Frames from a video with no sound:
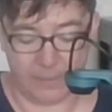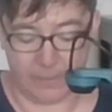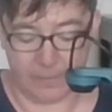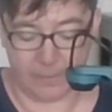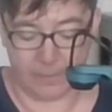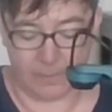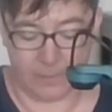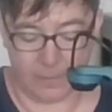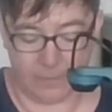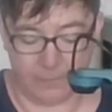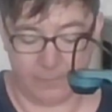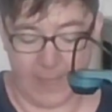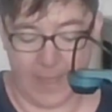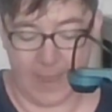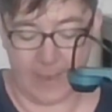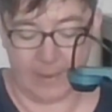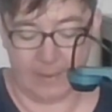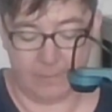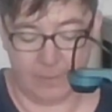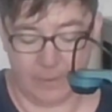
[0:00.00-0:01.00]
This is our
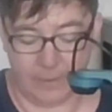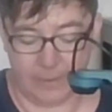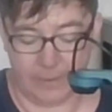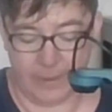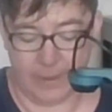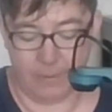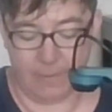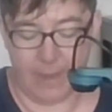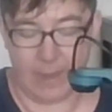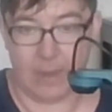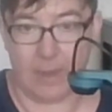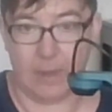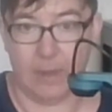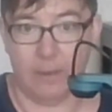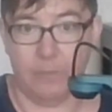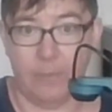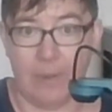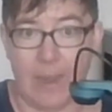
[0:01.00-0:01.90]
flat level area right here.